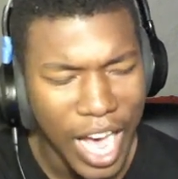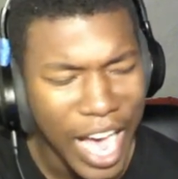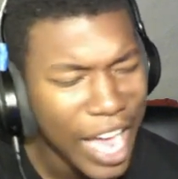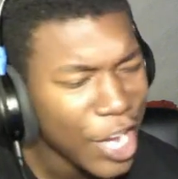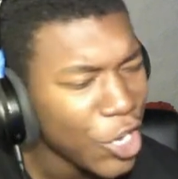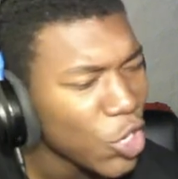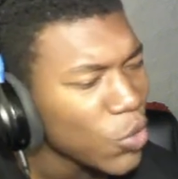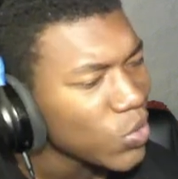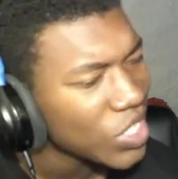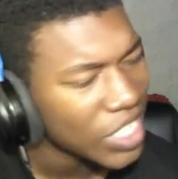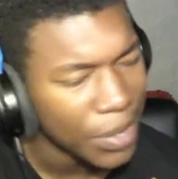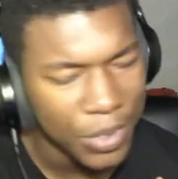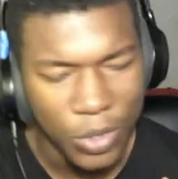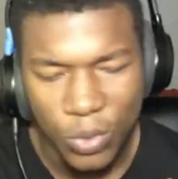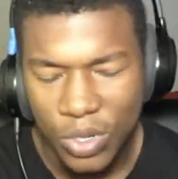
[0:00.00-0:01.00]
I knew
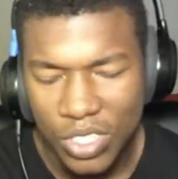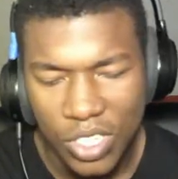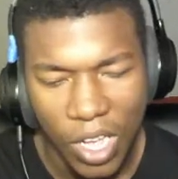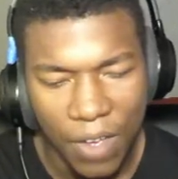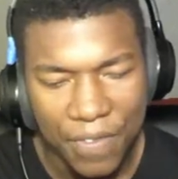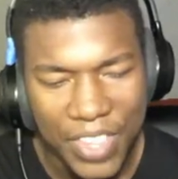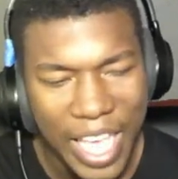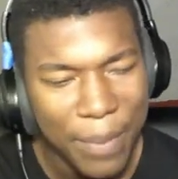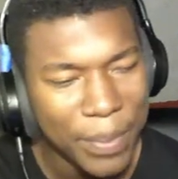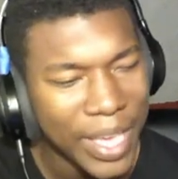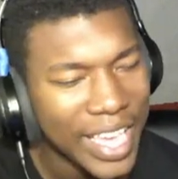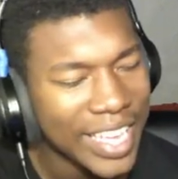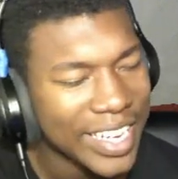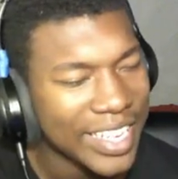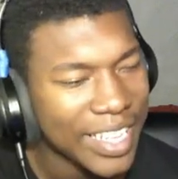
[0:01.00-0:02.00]
something was off. That
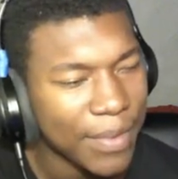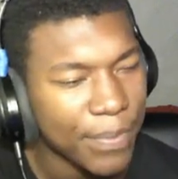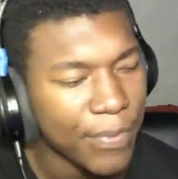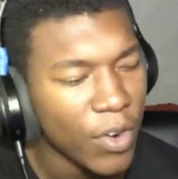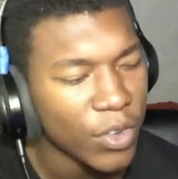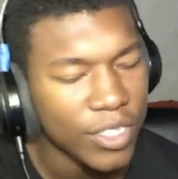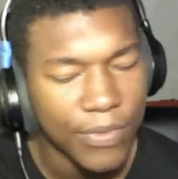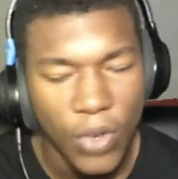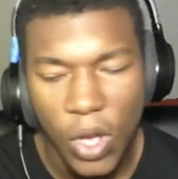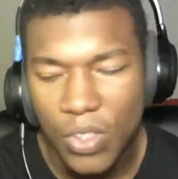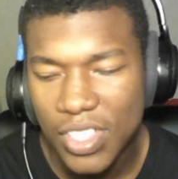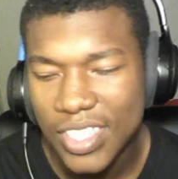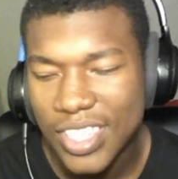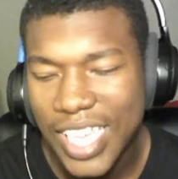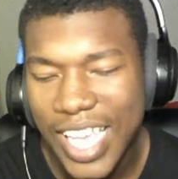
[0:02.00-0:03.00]
man, first of
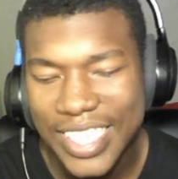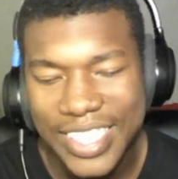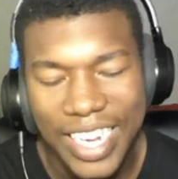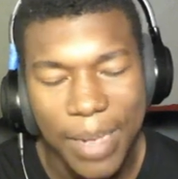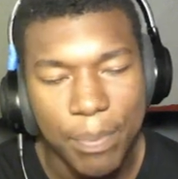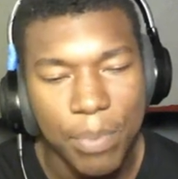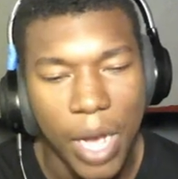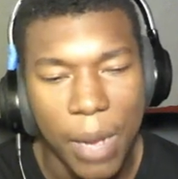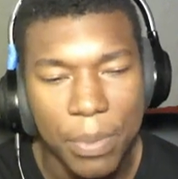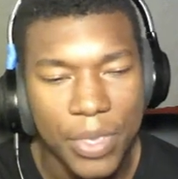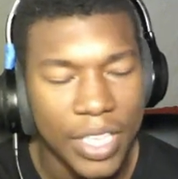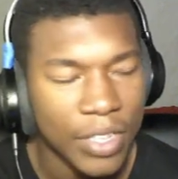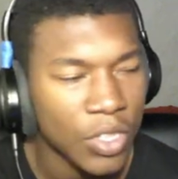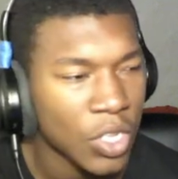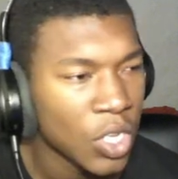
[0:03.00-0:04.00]
all, the size of that
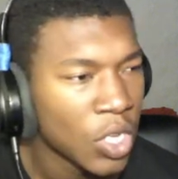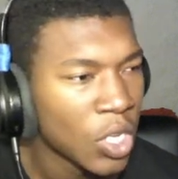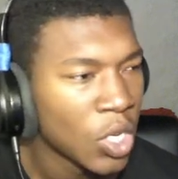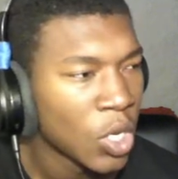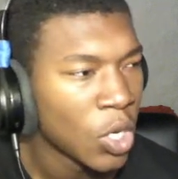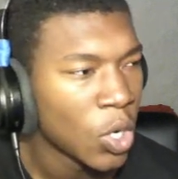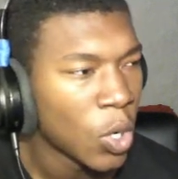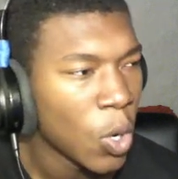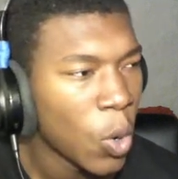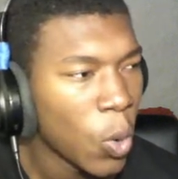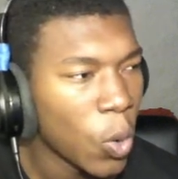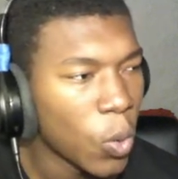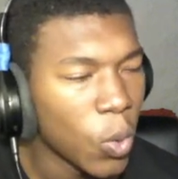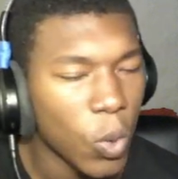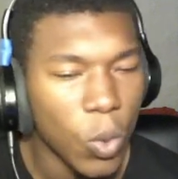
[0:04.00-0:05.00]
pumpkin
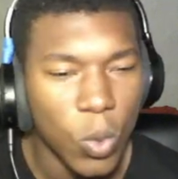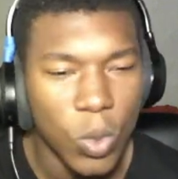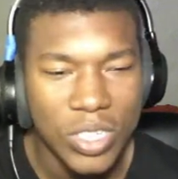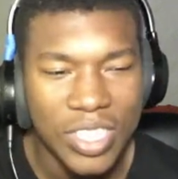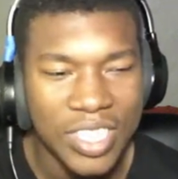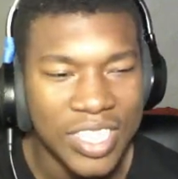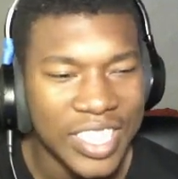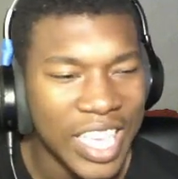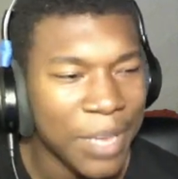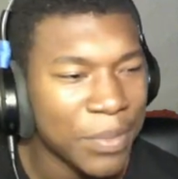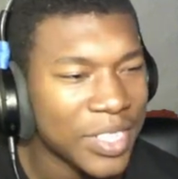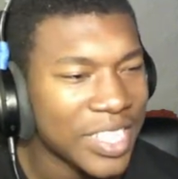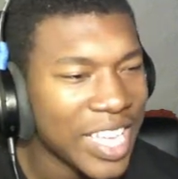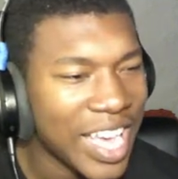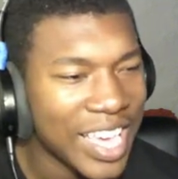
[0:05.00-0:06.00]
was the
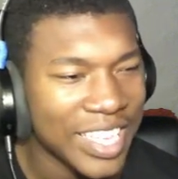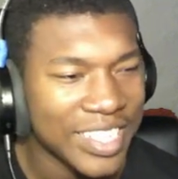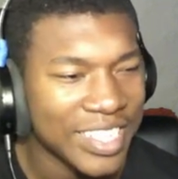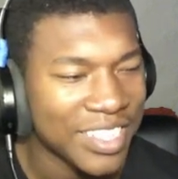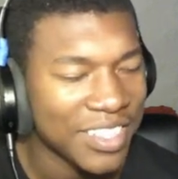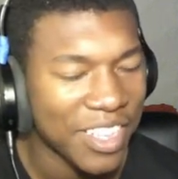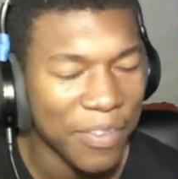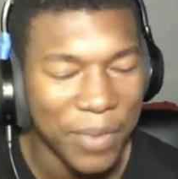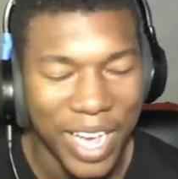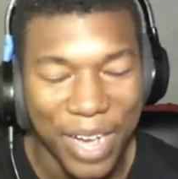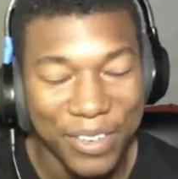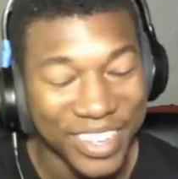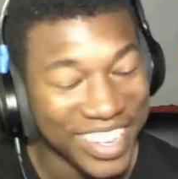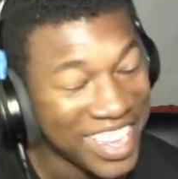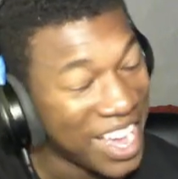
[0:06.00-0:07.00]
same size. Never
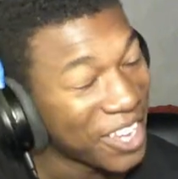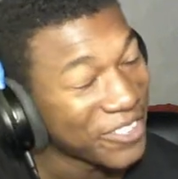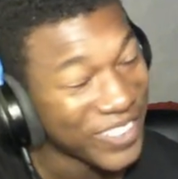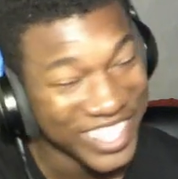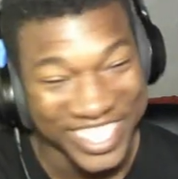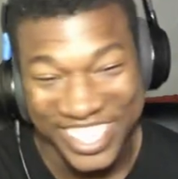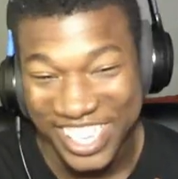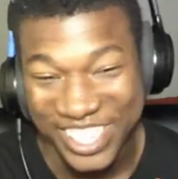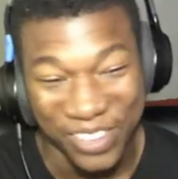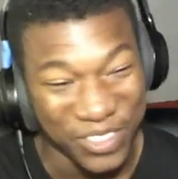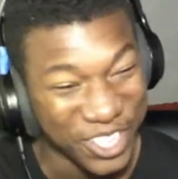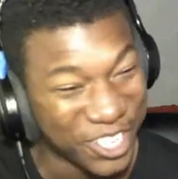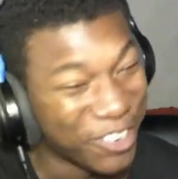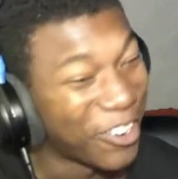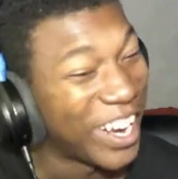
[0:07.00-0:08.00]
mind. I was about to say
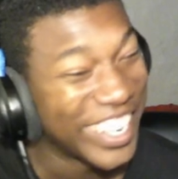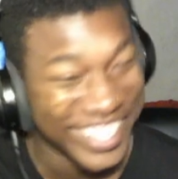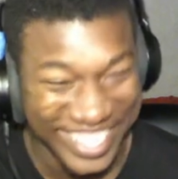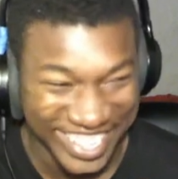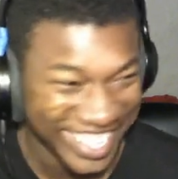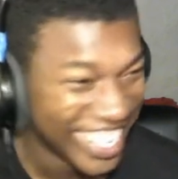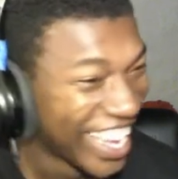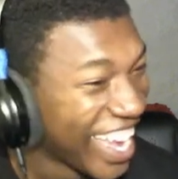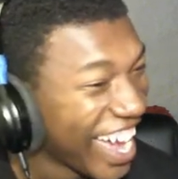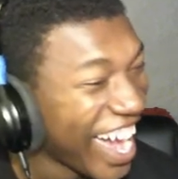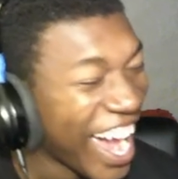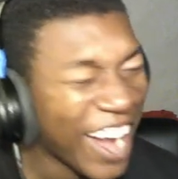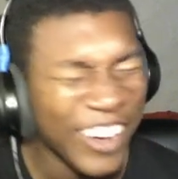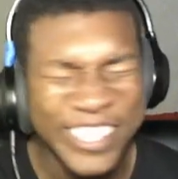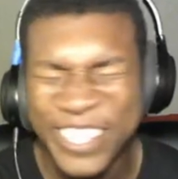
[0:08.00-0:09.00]
something crazy.
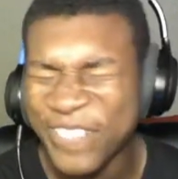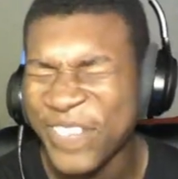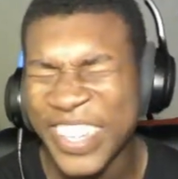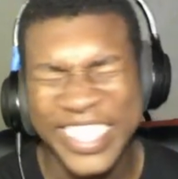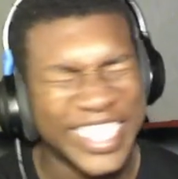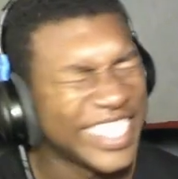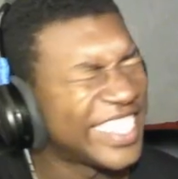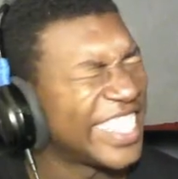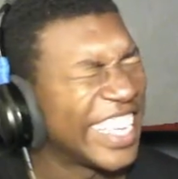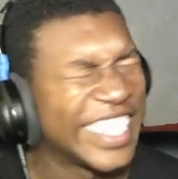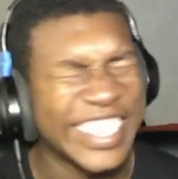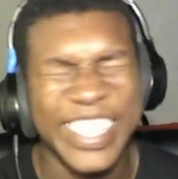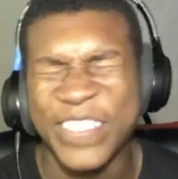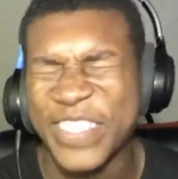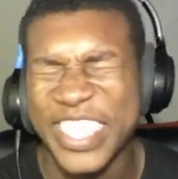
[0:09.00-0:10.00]
I was about to say
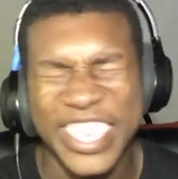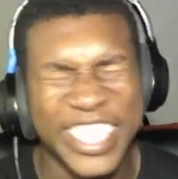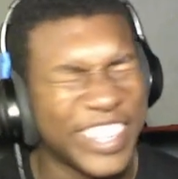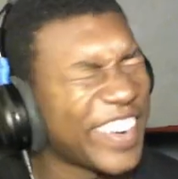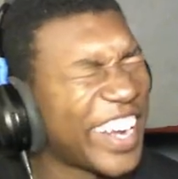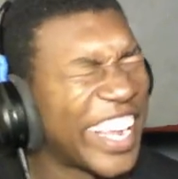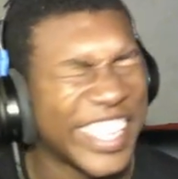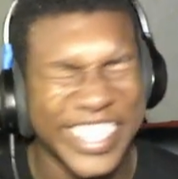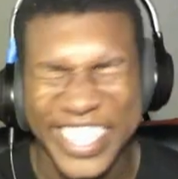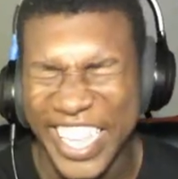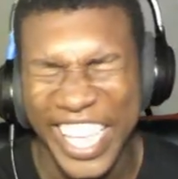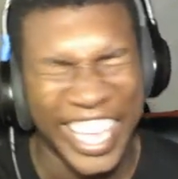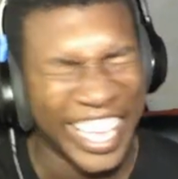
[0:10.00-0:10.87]
something crazy.